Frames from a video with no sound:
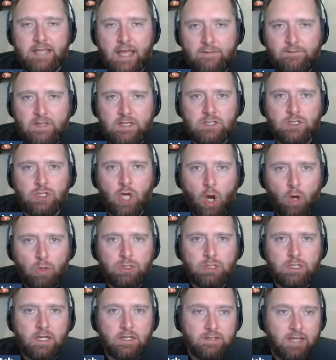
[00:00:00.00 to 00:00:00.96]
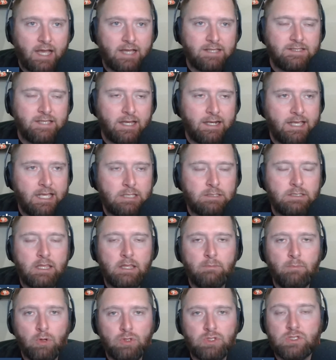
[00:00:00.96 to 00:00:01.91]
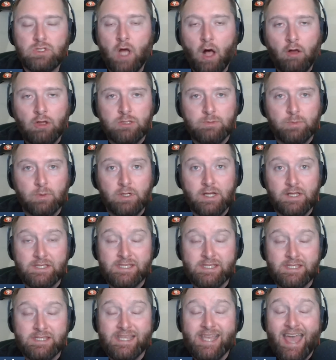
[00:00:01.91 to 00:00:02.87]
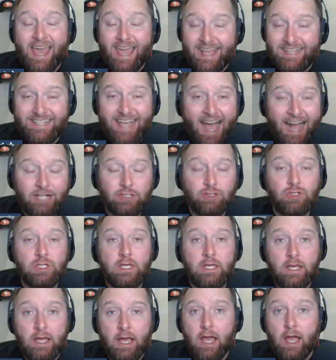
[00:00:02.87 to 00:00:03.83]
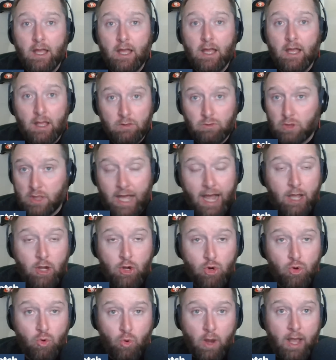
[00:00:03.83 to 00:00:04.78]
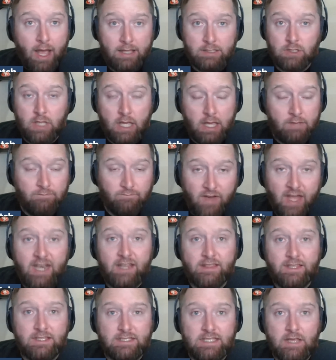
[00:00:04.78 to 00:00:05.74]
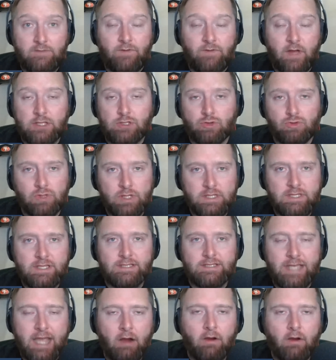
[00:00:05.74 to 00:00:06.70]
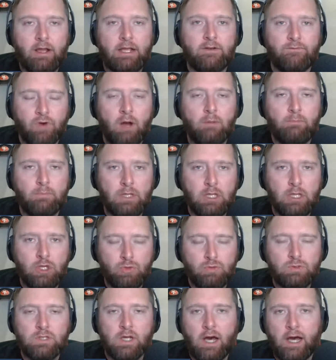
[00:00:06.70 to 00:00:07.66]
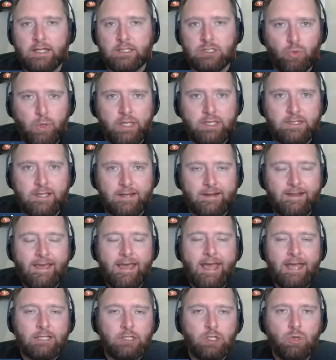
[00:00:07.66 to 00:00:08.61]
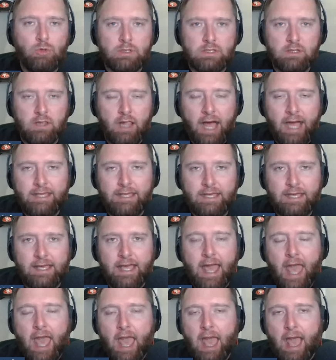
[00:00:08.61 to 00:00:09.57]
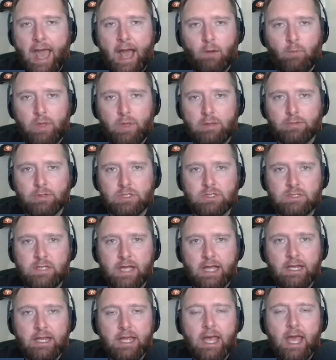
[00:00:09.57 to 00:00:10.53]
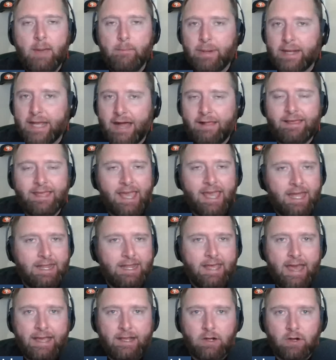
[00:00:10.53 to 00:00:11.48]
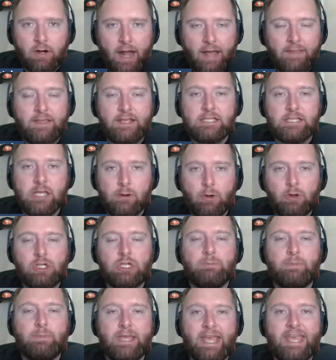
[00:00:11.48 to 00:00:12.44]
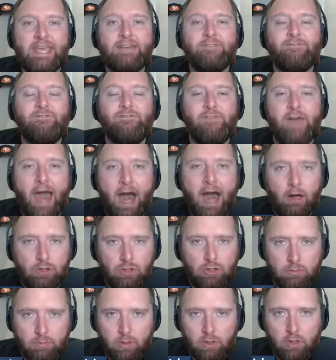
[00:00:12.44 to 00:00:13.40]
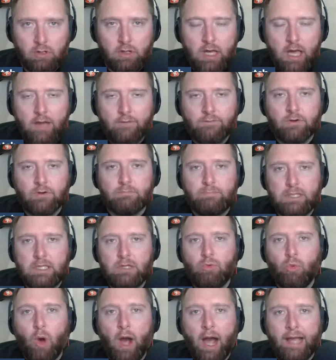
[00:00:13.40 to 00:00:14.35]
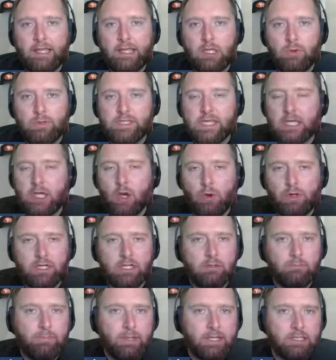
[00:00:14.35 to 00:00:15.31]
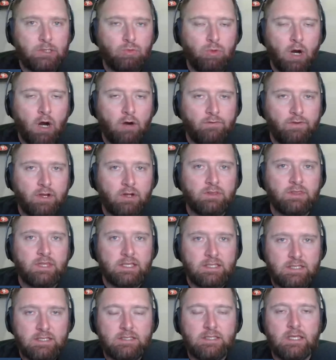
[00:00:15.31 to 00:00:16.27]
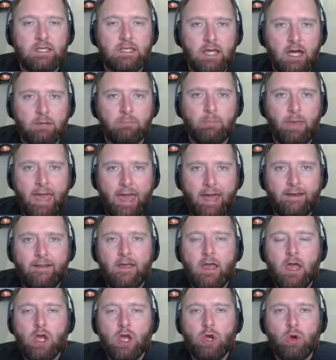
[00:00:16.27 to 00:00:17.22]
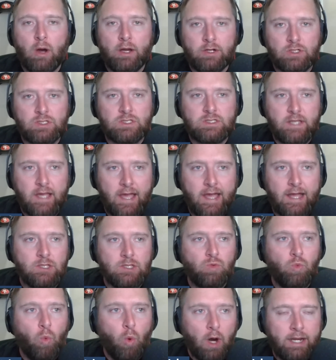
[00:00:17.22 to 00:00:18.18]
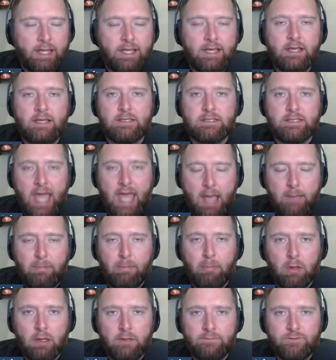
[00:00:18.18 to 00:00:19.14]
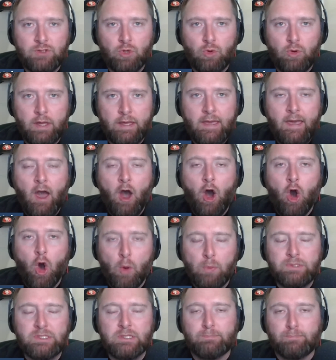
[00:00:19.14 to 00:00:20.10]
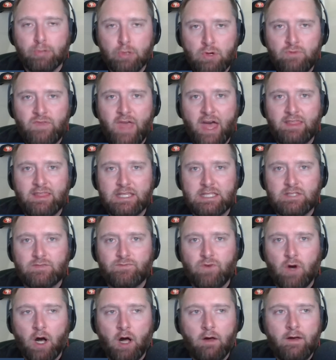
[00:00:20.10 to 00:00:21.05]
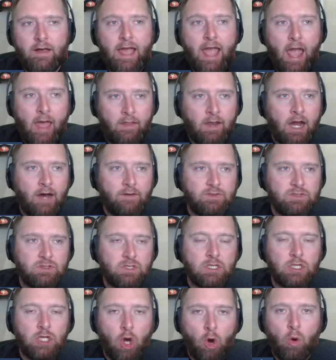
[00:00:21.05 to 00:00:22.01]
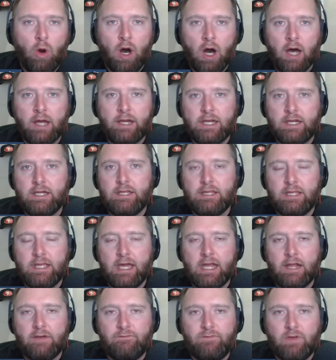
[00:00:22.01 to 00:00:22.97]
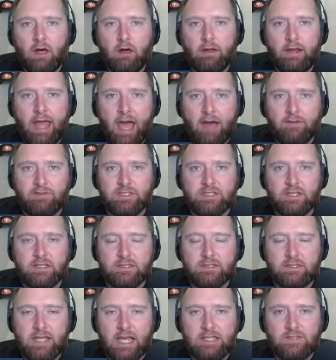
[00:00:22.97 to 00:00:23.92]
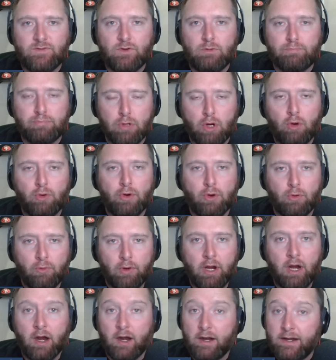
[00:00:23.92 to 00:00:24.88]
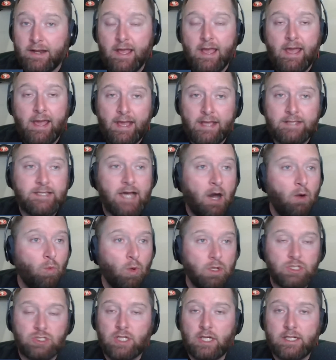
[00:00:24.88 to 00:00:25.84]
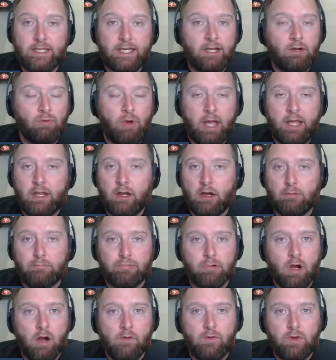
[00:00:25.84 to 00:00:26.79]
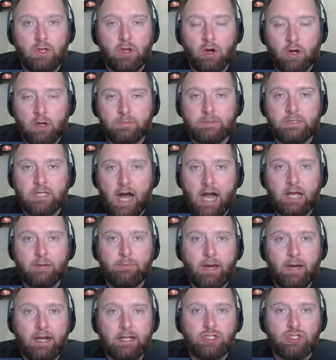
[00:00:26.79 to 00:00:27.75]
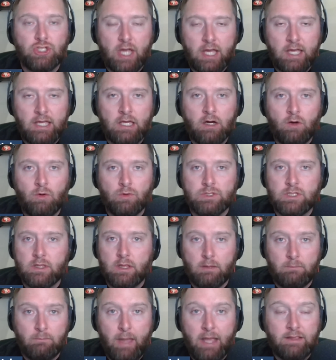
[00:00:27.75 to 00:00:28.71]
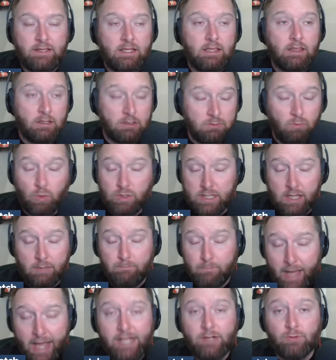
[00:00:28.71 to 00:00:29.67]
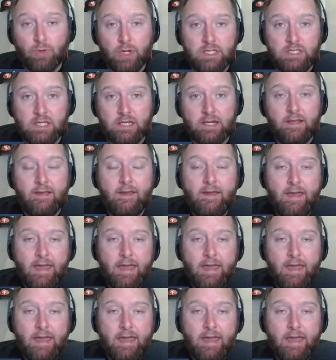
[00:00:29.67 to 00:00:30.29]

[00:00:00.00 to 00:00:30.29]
safeties coach, because like I said, he's the most knowledgeable, because he's actually the guy who has invented this defense, or at least has carried it from Utah and tweaked it to his liking at Weber State. But a guy like Eddie Heckard, I think he's going to be invaluable for BYU as they go into the Big 12 here. This is a young man who understands what he is capable of doing, hopes to prove that this fall, and then obviously go on into the NFL and have a successful pro career. And he's got one shot to get it right here in Provo. You heard him talk about it. Jay Hill was the main reason